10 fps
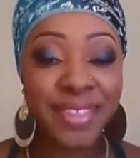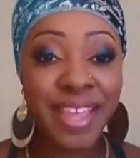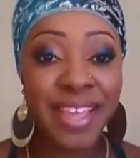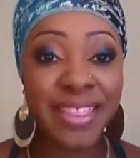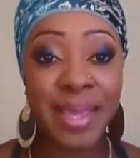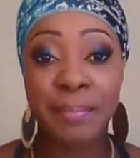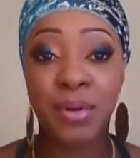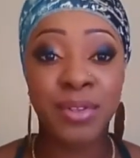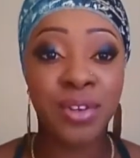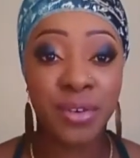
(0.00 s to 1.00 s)
they
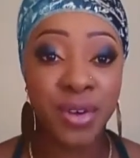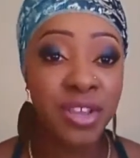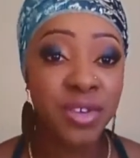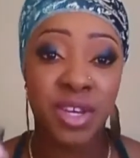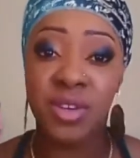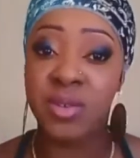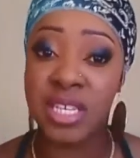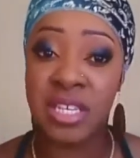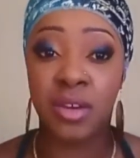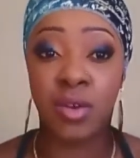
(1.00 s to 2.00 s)
both are great. You can use
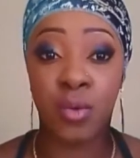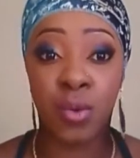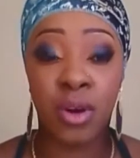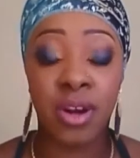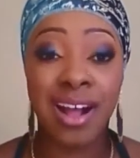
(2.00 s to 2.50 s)
either or.